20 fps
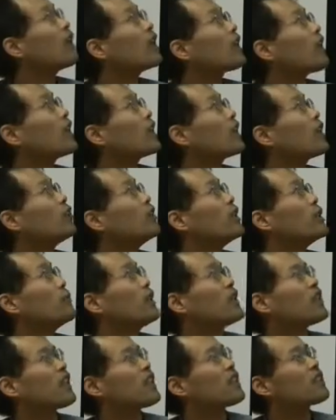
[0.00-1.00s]
quantum
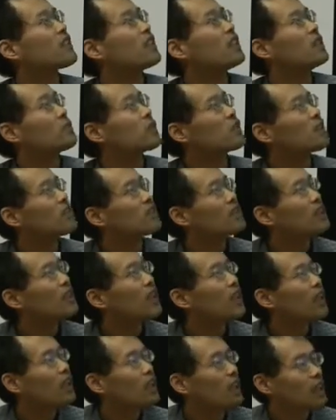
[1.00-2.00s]
repeater schemes.
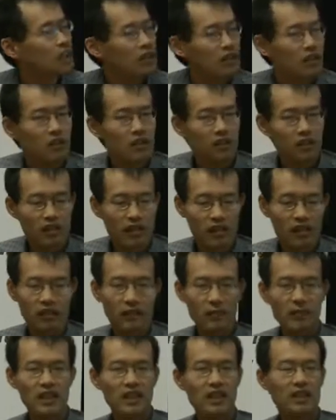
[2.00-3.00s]
The quantum
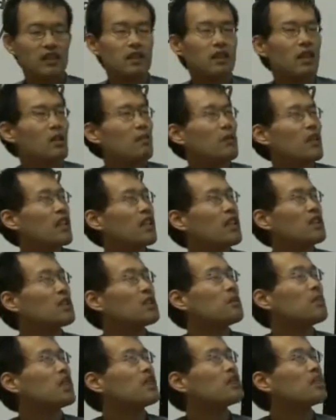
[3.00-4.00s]
repeater scheme is
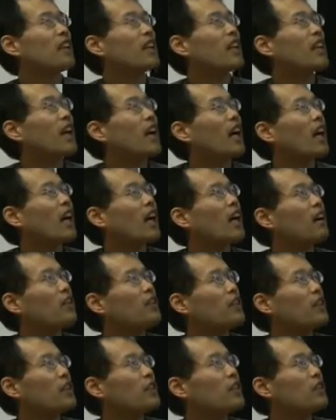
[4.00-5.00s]
basically
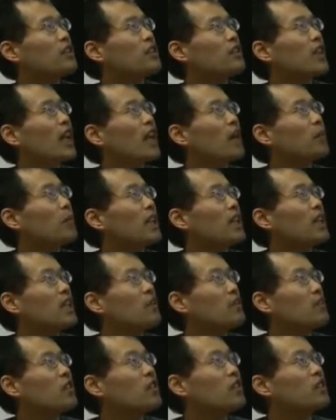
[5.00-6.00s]
we use
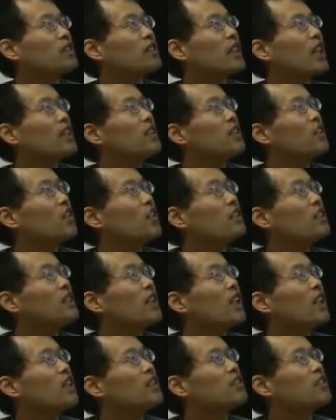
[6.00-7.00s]
many middle stations
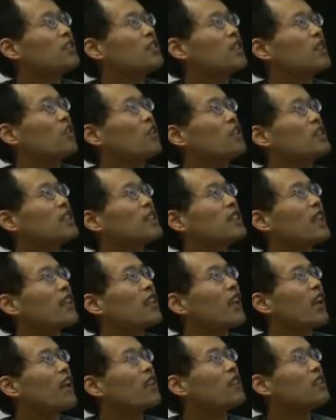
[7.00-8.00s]
through the logic
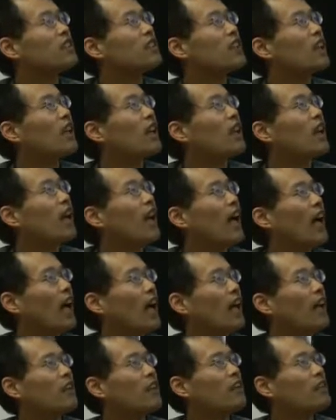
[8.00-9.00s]
channels,
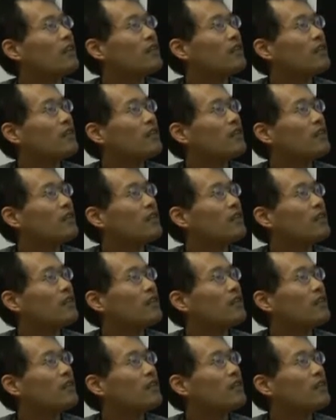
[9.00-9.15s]
and